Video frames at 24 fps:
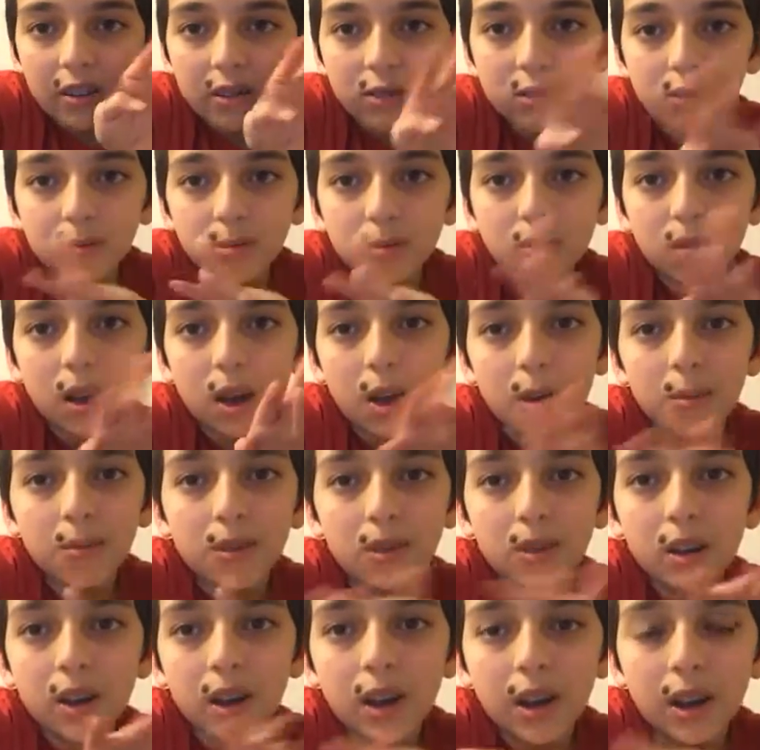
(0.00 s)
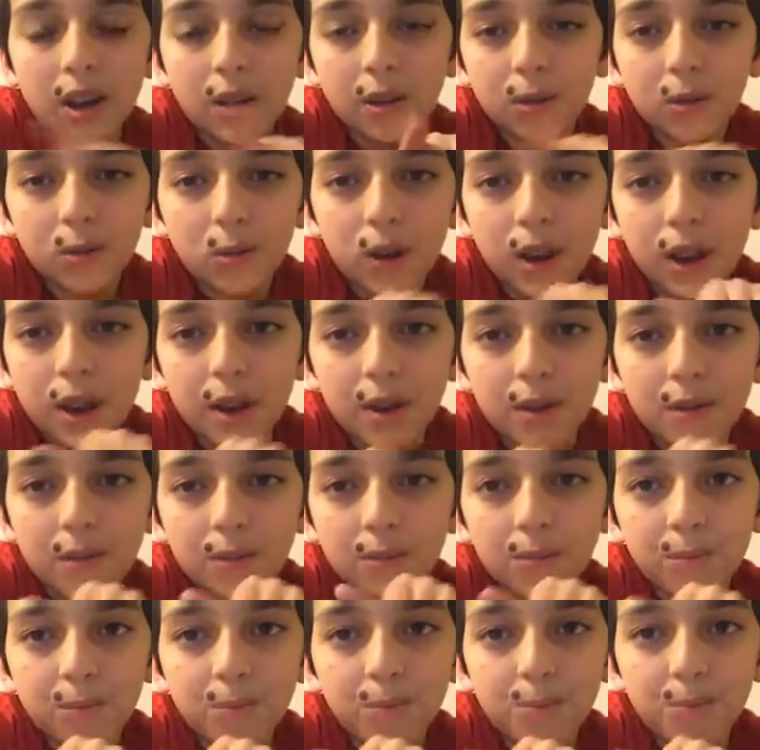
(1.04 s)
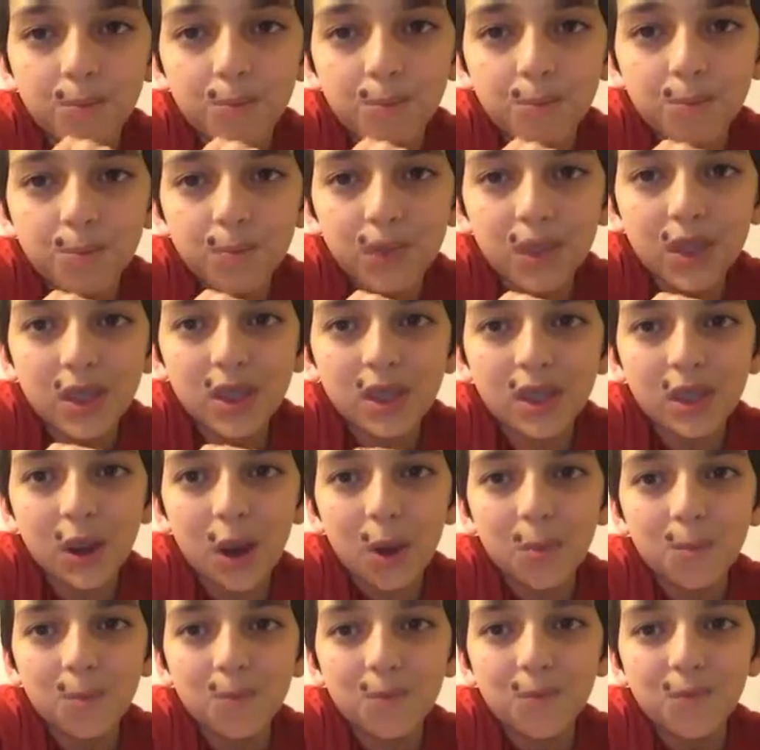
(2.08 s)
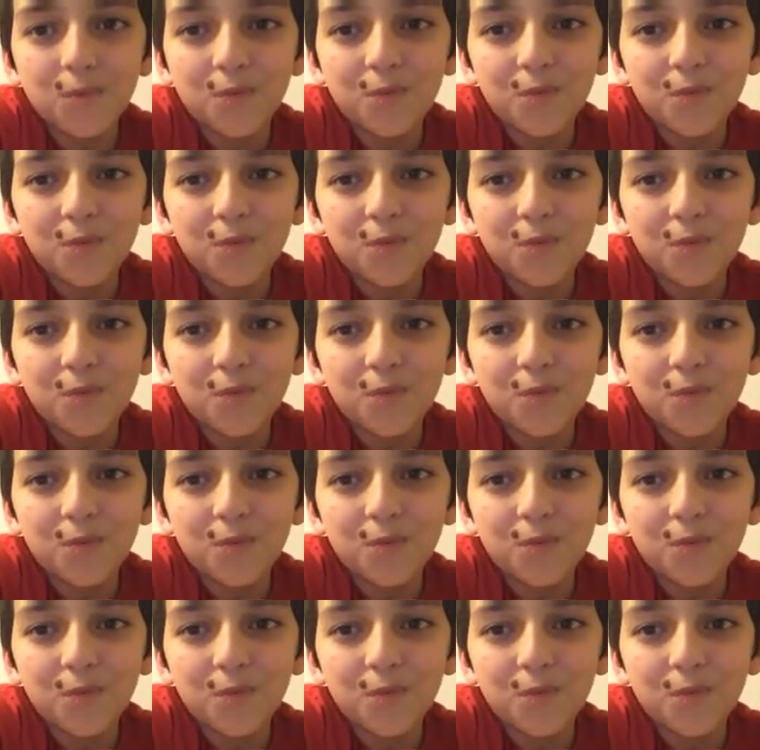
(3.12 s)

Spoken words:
Subscribe in a red sub.